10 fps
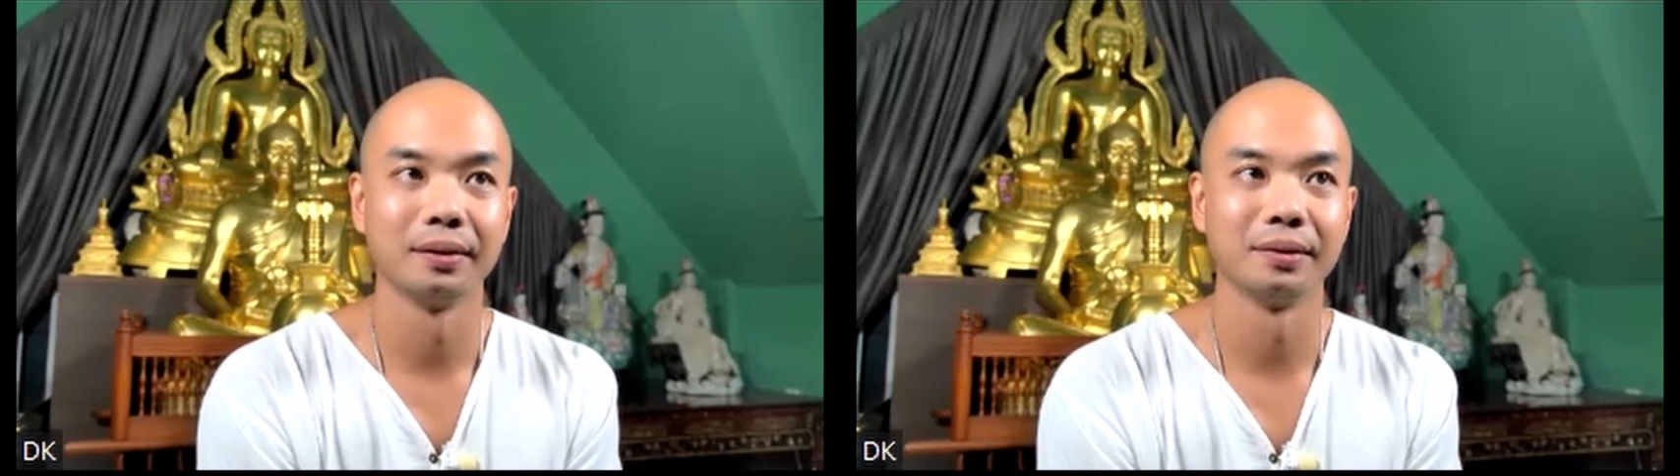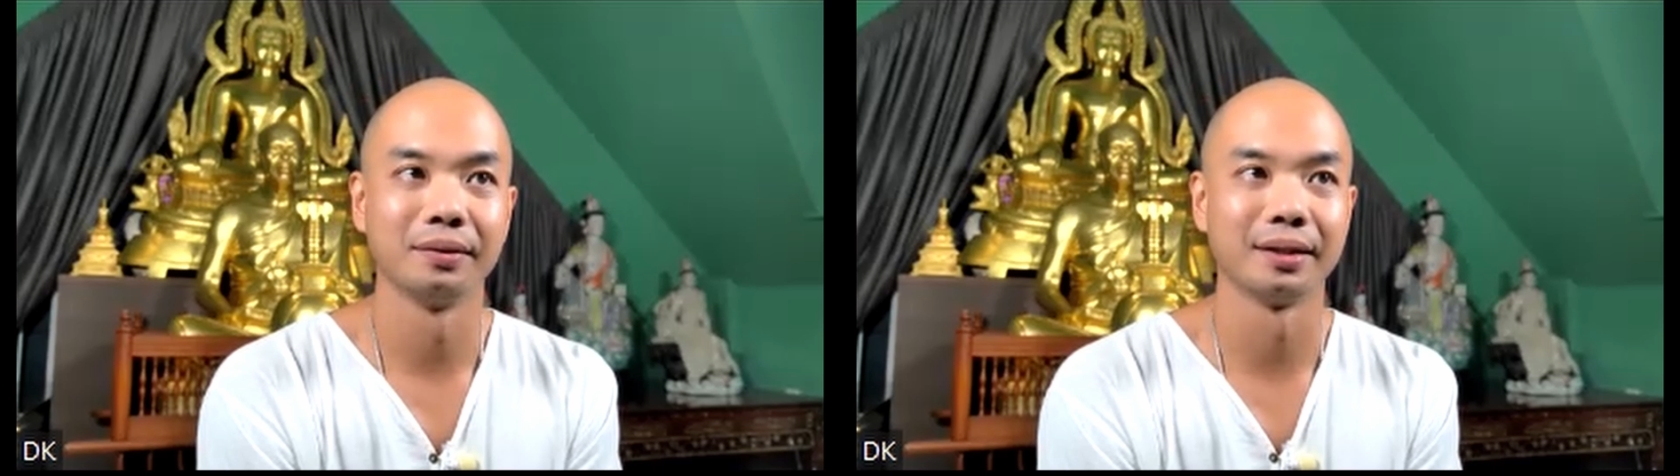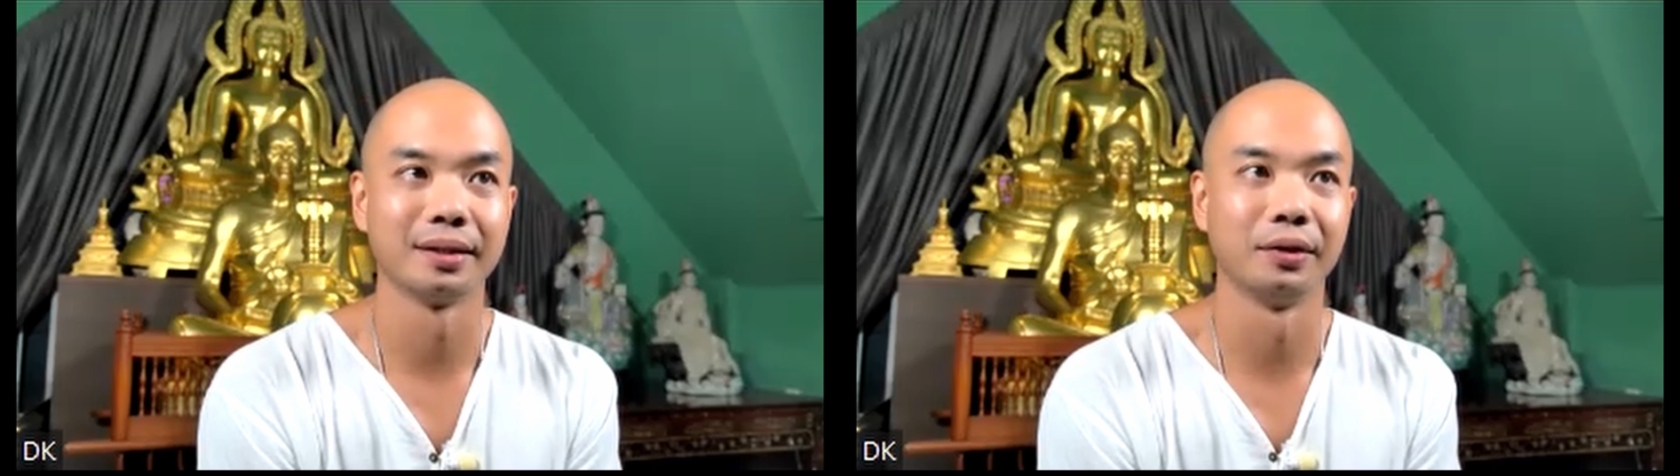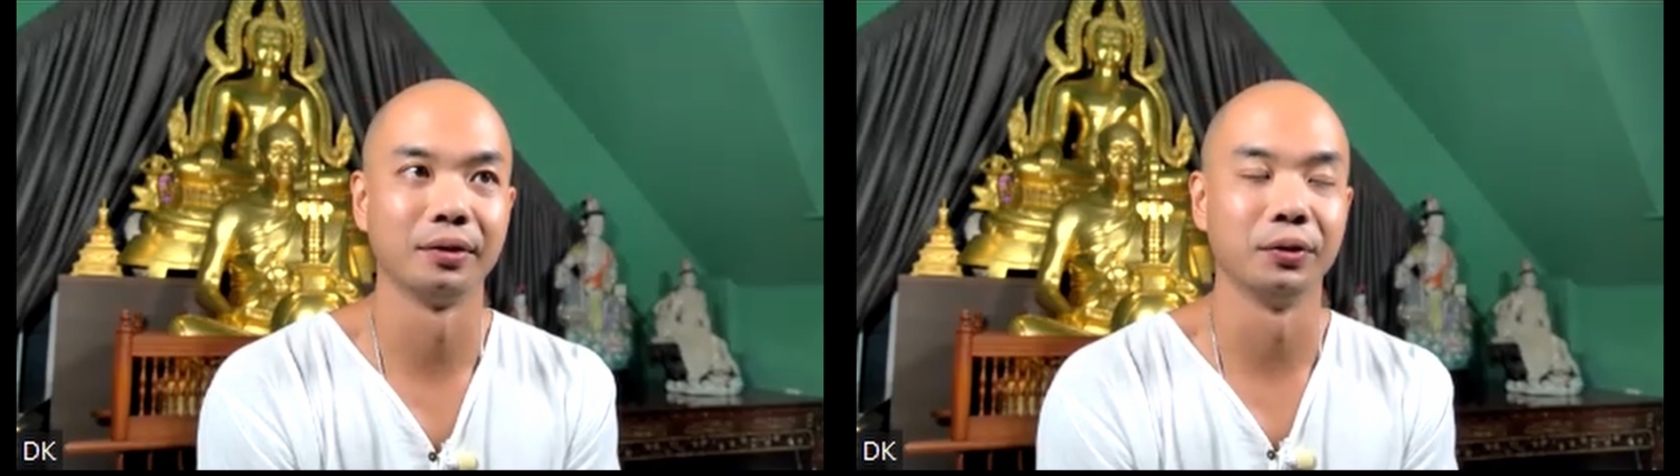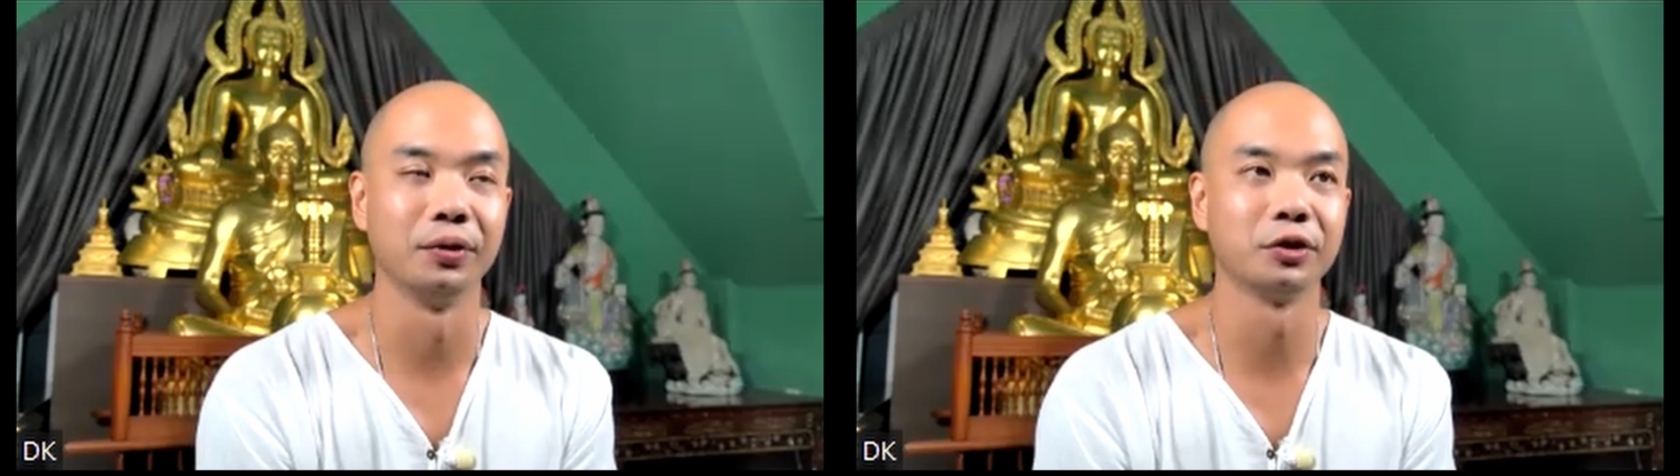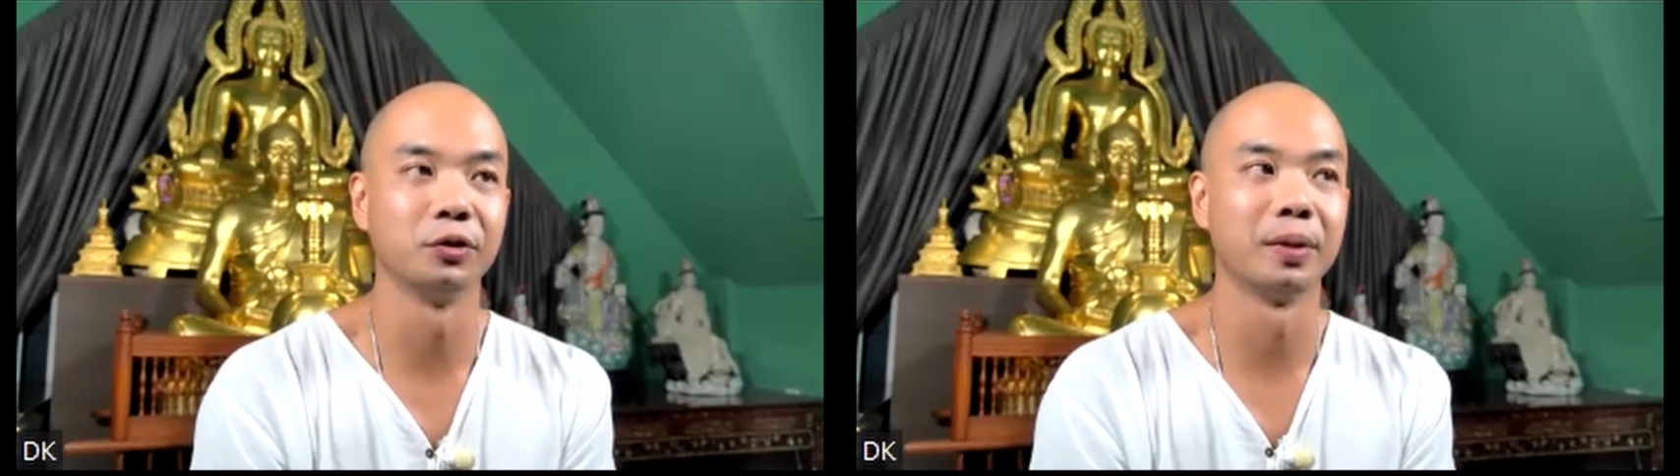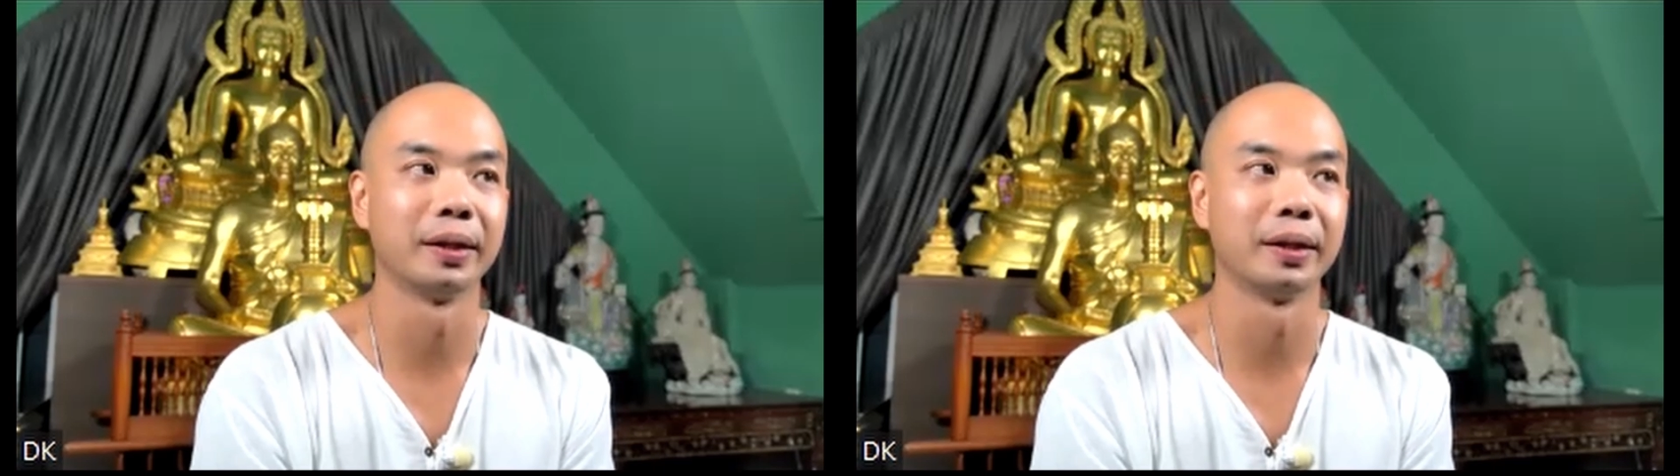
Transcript: So that's how Yoniso